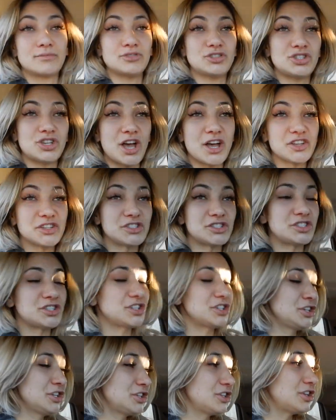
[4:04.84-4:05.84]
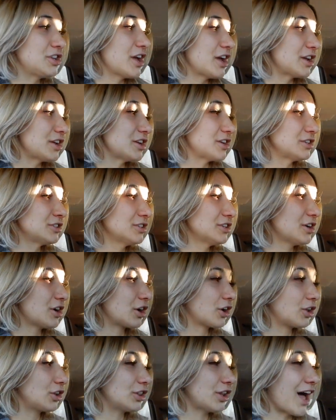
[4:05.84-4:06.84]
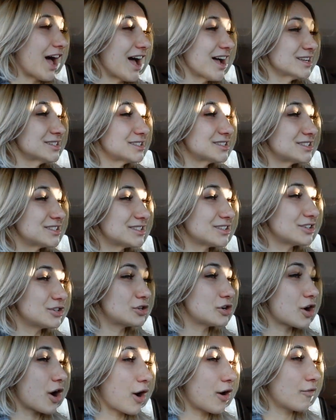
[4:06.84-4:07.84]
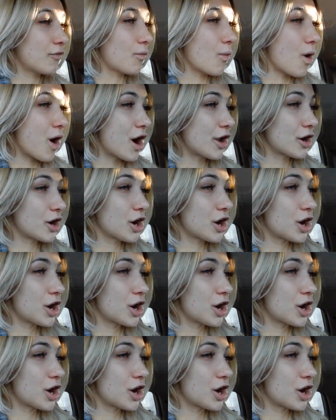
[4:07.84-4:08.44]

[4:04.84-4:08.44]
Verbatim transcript: I'm just getting a glass of water.